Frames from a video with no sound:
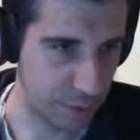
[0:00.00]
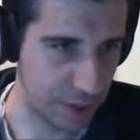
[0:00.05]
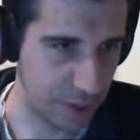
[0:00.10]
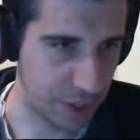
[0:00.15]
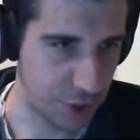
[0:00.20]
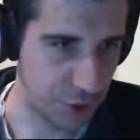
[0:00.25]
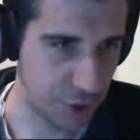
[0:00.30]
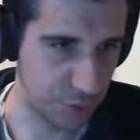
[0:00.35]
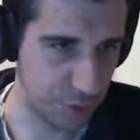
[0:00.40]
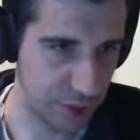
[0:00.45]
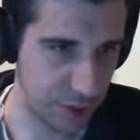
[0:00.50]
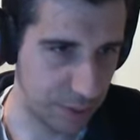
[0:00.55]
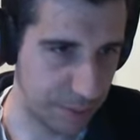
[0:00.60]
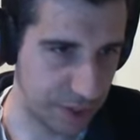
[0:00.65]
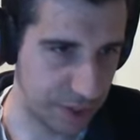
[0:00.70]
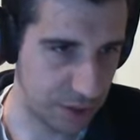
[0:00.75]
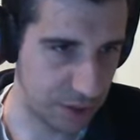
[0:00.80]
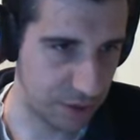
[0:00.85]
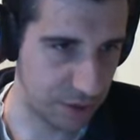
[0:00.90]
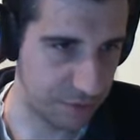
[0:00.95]
It should really be
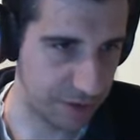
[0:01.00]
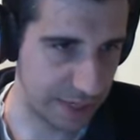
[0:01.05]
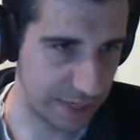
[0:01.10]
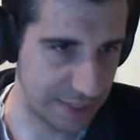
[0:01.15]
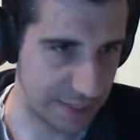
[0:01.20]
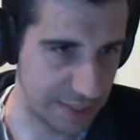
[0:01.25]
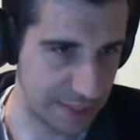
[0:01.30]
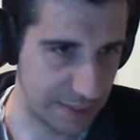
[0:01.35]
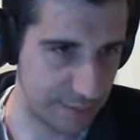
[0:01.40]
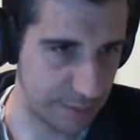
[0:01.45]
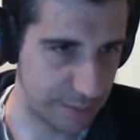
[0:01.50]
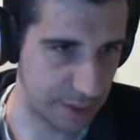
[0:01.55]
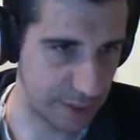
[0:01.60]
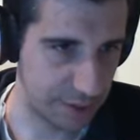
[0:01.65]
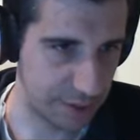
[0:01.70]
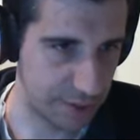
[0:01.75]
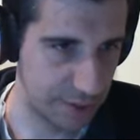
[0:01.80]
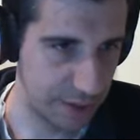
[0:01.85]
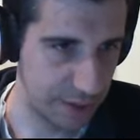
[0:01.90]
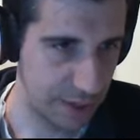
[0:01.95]
stood file system. So,
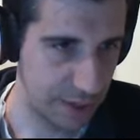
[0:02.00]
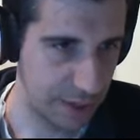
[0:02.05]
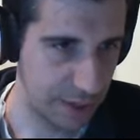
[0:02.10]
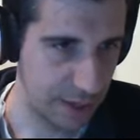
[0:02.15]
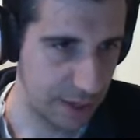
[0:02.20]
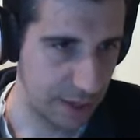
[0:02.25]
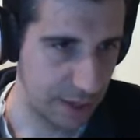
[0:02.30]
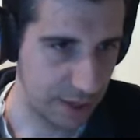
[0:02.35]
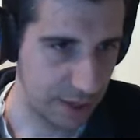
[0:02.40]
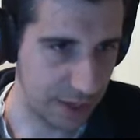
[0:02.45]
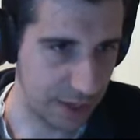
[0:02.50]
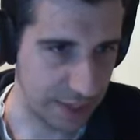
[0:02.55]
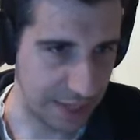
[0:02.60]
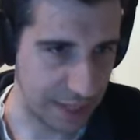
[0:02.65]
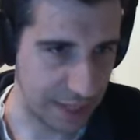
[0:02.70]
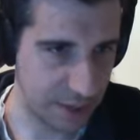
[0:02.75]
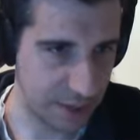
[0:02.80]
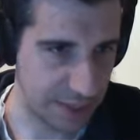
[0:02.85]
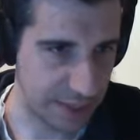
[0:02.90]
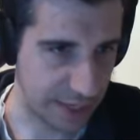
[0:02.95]
okay, that
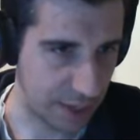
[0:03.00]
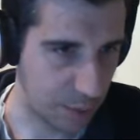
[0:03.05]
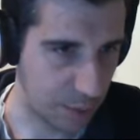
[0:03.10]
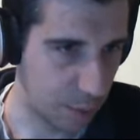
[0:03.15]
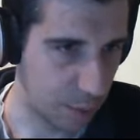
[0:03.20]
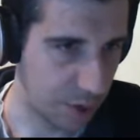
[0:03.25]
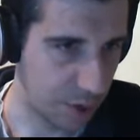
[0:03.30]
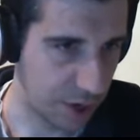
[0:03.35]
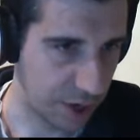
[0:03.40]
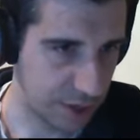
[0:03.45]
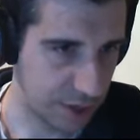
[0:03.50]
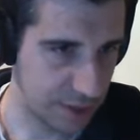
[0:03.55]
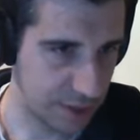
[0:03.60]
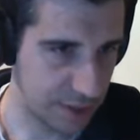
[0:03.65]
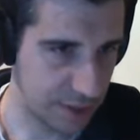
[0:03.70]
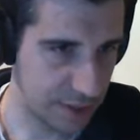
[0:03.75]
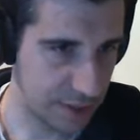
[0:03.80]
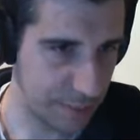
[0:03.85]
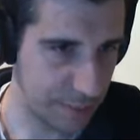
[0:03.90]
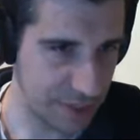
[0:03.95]
looks like it worked.
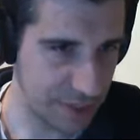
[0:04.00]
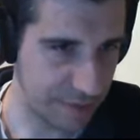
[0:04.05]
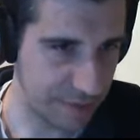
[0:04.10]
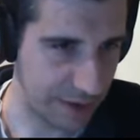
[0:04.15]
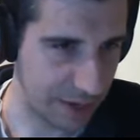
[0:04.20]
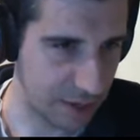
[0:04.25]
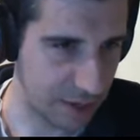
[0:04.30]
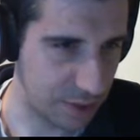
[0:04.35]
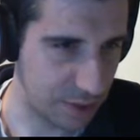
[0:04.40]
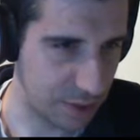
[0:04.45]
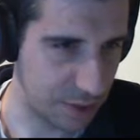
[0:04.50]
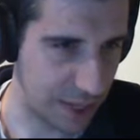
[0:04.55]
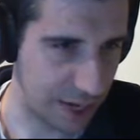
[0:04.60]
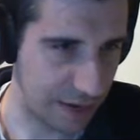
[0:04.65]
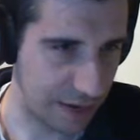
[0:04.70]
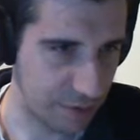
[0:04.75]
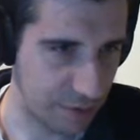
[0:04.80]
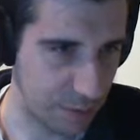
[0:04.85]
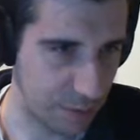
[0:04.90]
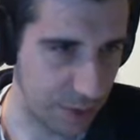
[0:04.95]
So let me see if I can do that
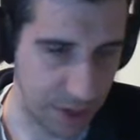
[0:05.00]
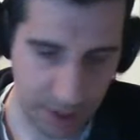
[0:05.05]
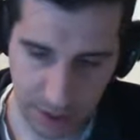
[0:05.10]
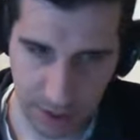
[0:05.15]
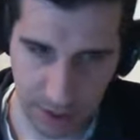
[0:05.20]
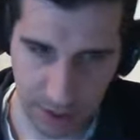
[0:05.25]
everywhere.